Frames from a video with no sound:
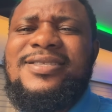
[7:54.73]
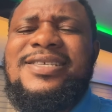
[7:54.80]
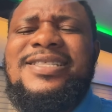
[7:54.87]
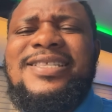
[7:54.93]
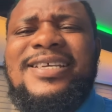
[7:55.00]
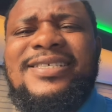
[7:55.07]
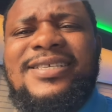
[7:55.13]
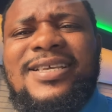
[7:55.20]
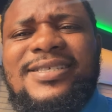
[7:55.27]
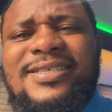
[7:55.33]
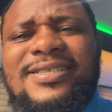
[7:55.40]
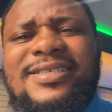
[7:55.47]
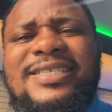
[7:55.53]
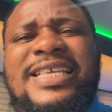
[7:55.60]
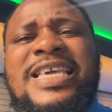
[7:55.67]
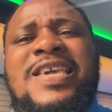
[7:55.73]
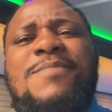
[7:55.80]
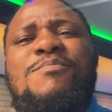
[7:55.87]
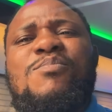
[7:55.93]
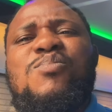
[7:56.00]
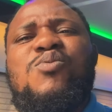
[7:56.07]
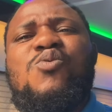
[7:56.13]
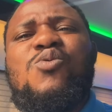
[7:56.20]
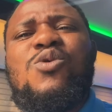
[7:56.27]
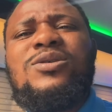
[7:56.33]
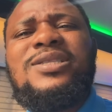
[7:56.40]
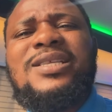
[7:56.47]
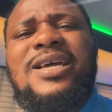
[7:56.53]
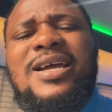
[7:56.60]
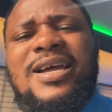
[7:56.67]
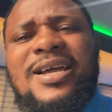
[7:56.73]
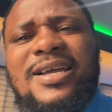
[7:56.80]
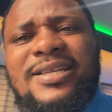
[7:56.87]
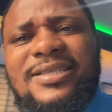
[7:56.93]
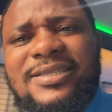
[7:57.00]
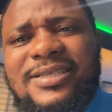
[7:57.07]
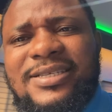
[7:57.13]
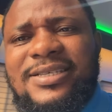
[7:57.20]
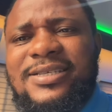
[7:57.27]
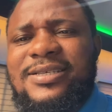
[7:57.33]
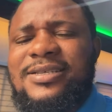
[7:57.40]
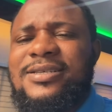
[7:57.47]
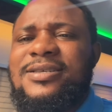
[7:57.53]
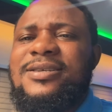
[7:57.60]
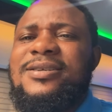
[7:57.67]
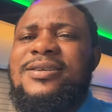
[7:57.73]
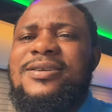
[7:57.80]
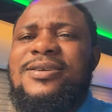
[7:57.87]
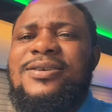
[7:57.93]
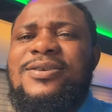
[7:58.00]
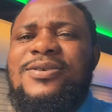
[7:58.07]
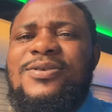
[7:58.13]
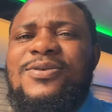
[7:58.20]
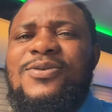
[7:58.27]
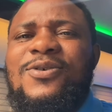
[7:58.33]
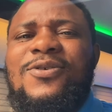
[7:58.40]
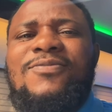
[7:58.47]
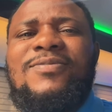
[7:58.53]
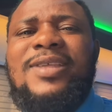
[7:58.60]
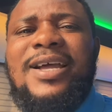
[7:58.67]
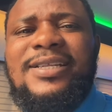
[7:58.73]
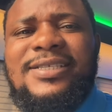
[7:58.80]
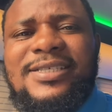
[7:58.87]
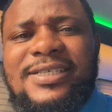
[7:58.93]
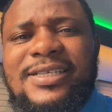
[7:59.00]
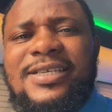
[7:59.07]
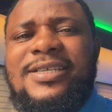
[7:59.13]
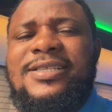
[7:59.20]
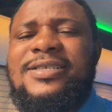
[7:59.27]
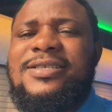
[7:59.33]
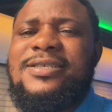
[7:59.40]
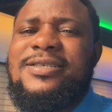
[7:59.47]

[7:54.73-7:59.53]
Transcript: The necessity, the importance of that thing.